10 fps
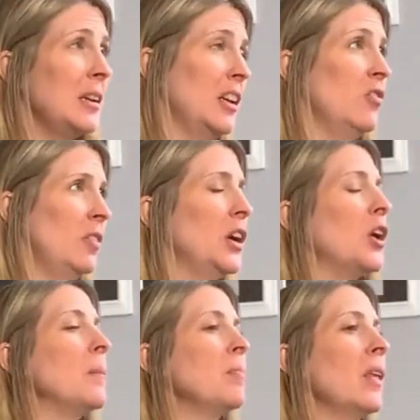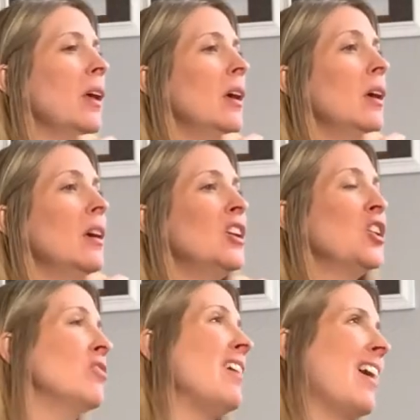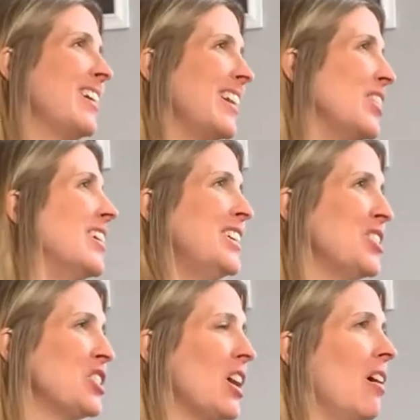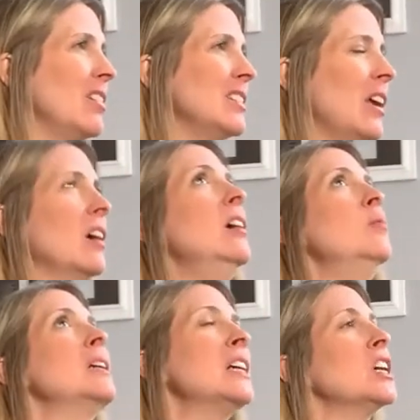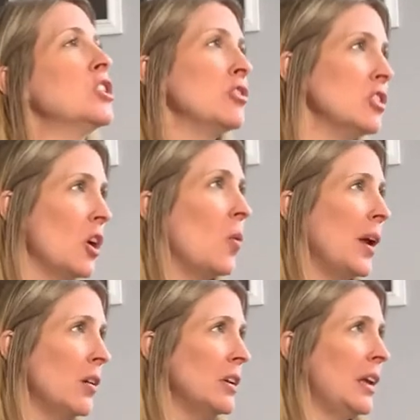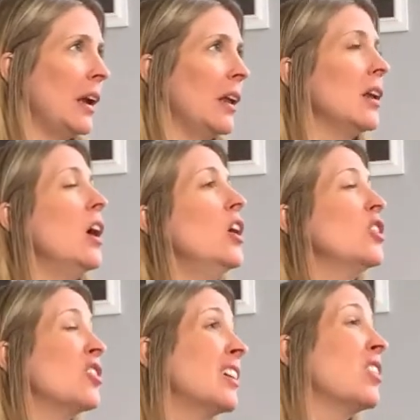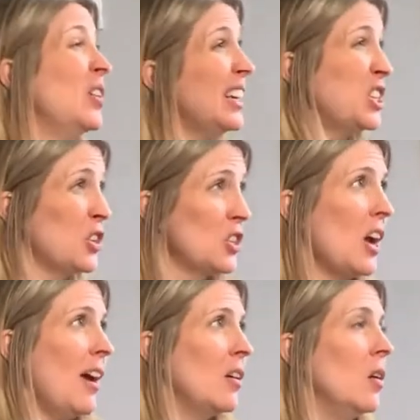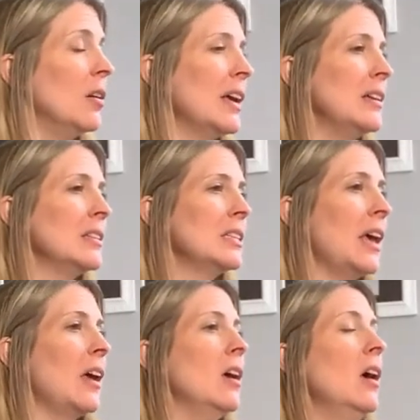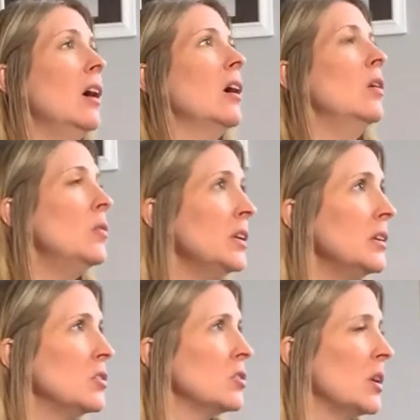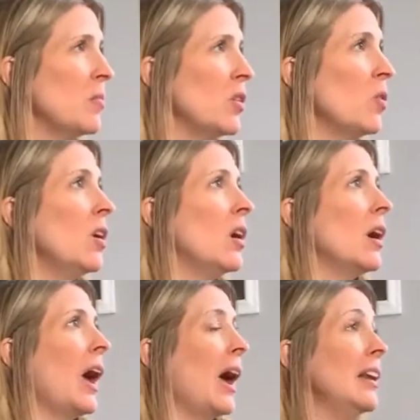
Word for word: in fear, you're not going to look at your child and say, oh my gosh, you're so irritating. You're going to look at your child and say, oh goodness, there's something wrong. I